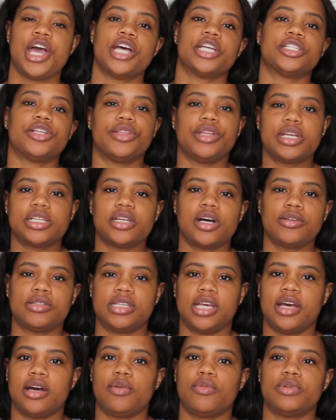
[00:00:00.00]
So this
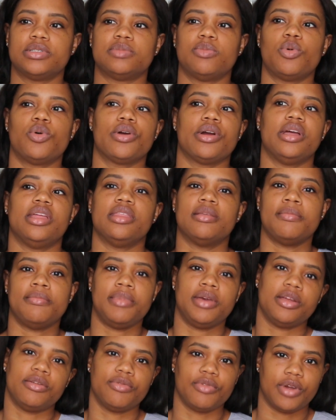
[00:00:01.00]
hotel was more in the
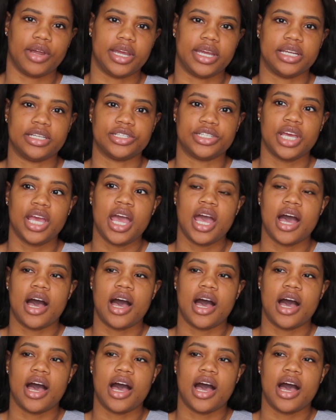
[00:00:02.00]
mid-range.